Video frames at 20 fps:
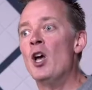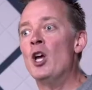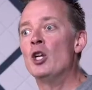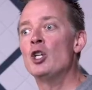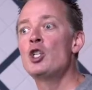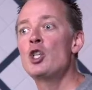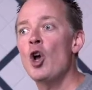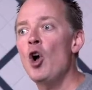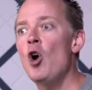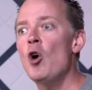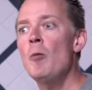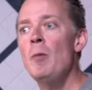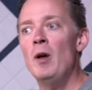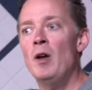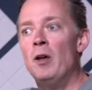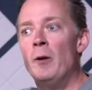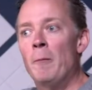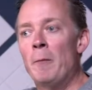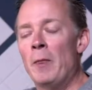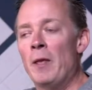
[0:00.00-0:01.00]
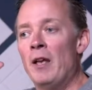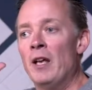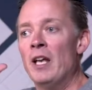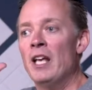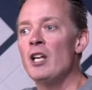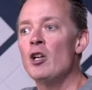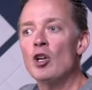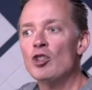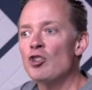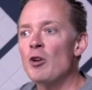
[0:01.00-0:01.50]
Job,
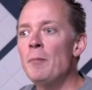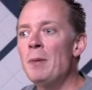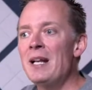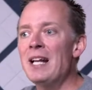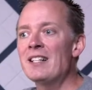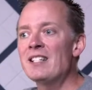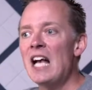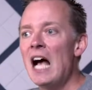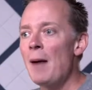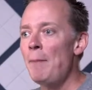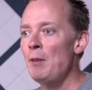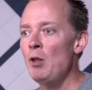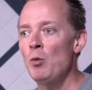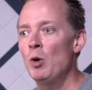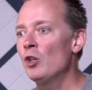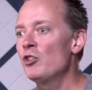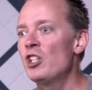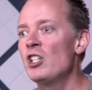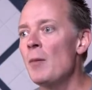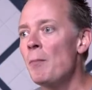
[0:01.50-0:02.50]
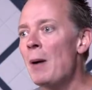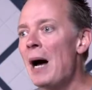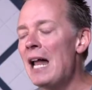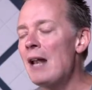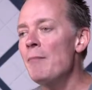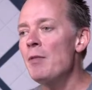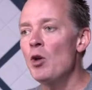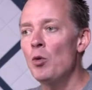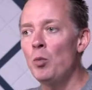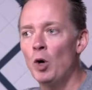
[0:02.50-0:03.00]
he goes from being on top of the world to the
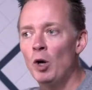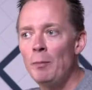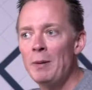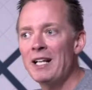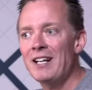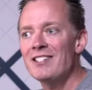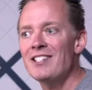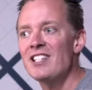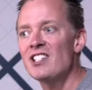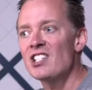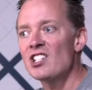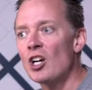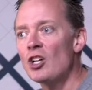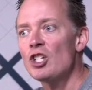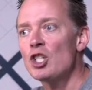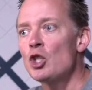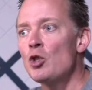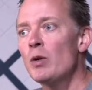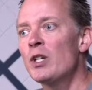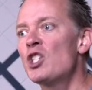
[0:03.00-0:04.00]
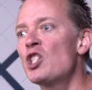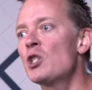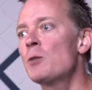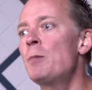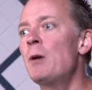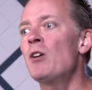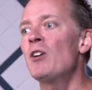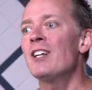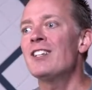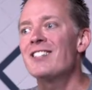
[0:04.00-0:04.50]
bottom of the world because he starts to
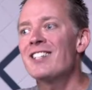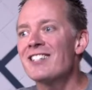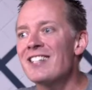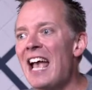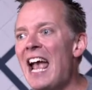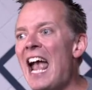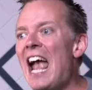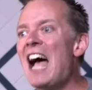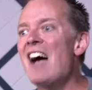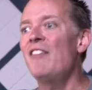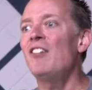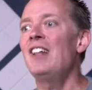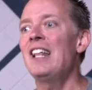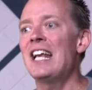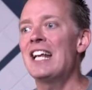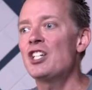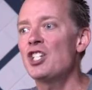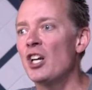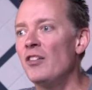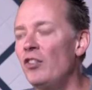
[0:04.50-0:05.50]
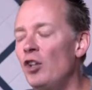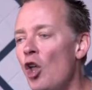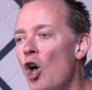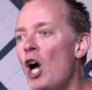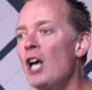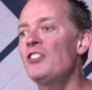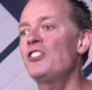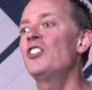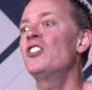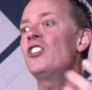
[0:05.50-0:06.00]
experience this avalanche of
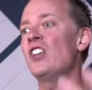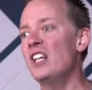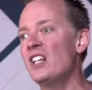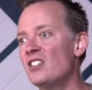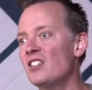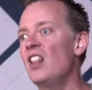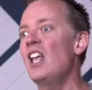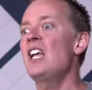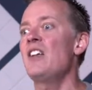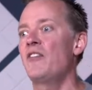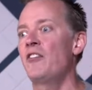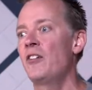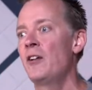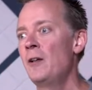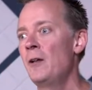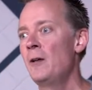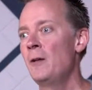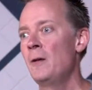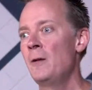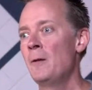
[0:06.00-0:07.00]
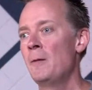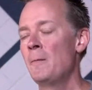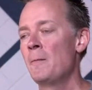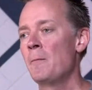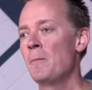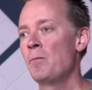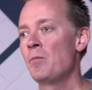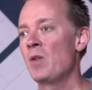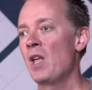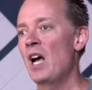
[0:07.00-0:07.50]
losses in his life.
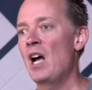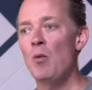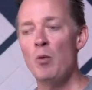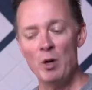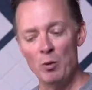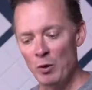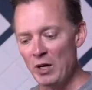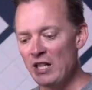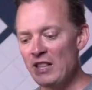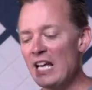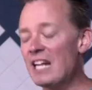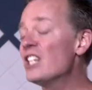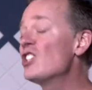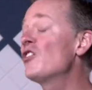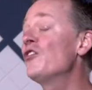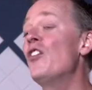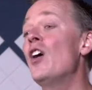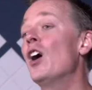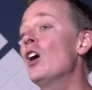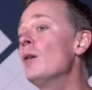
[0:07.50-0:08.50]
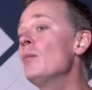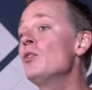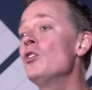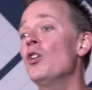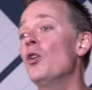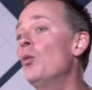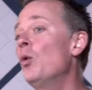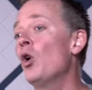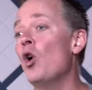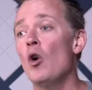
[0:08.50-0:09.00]
We read that his farms
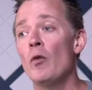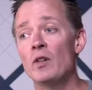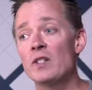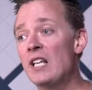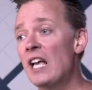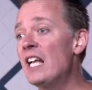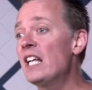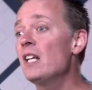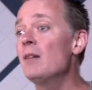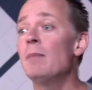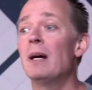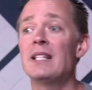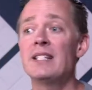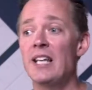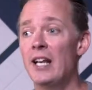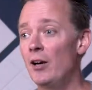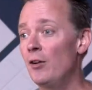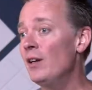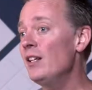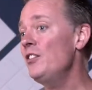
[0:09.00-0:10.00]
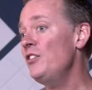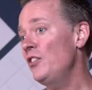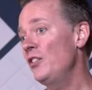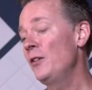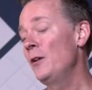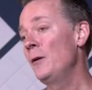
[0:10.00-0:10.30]
were overtaken by terrorists.